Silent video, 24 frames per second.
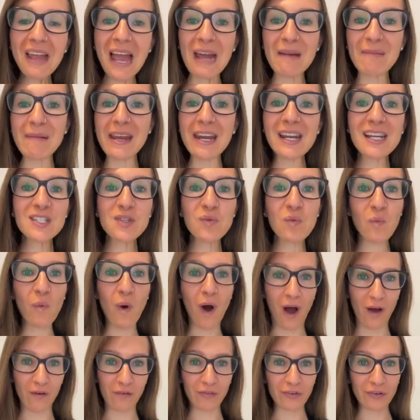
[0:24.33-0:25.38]
I made us
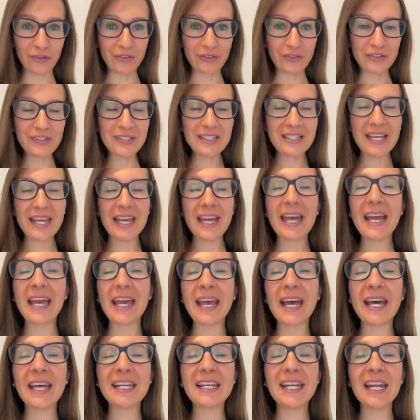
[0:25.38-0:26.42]
waffles,
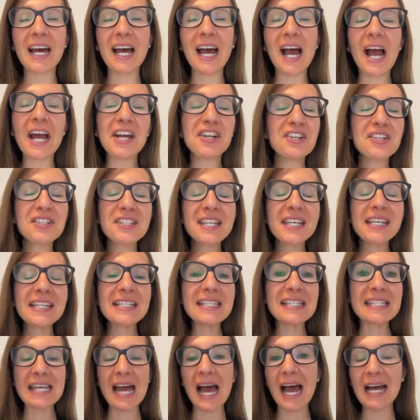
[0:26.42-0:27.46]
and I just
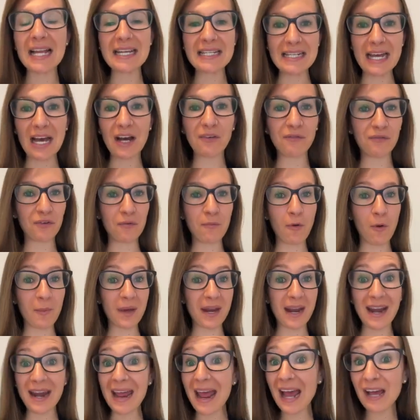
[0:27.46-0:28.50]
sat down for a
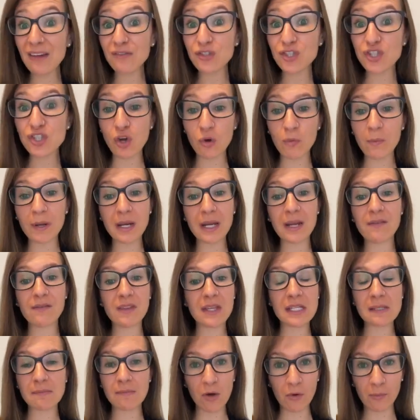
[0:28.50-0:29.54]
moment. And I have so many of
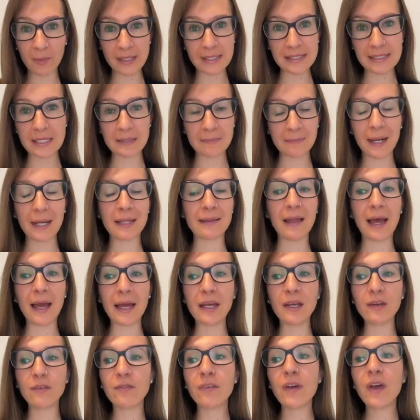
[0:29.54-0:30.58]
these moments in my
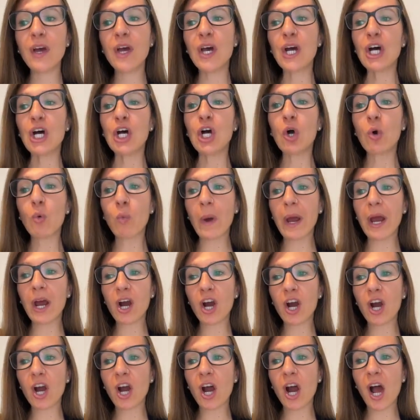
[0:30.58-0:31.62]
life
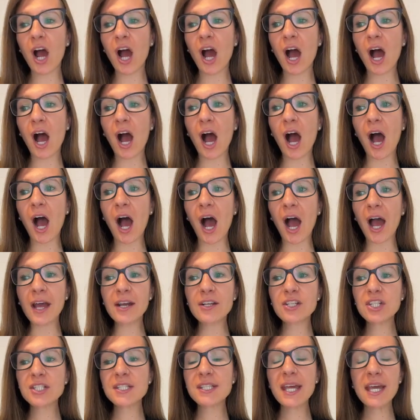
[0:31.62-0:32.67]
where
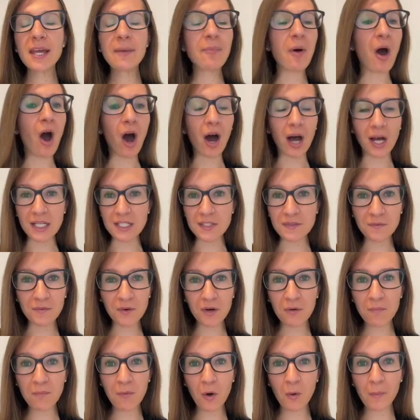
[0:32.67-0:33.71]
I just pause
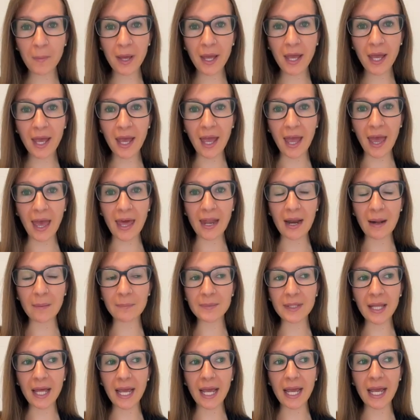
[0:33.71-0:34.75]
for a moment, and
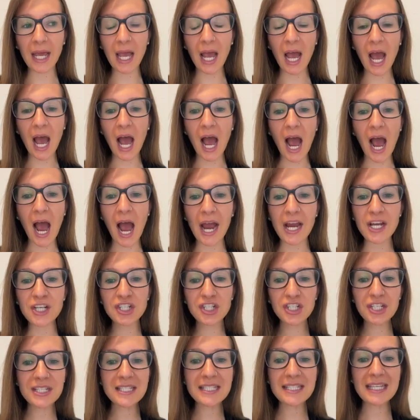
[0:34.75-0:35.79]
I'm like, I
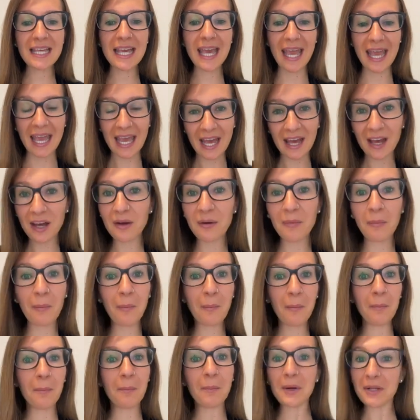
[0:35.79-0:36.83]
just can't
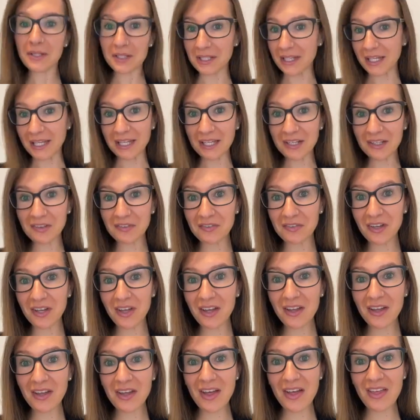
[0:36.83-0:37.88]
believe
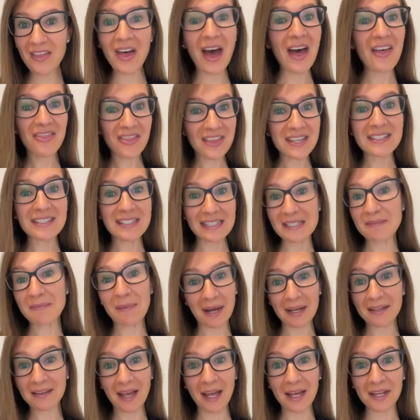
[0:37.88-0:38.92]
that this is
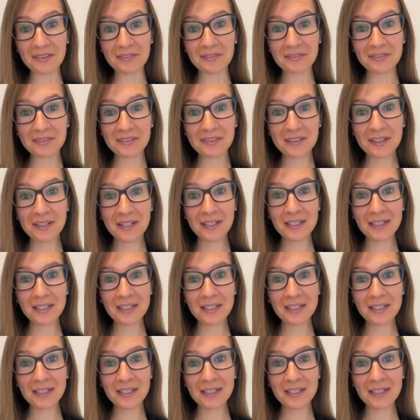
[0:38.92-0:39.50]
my life.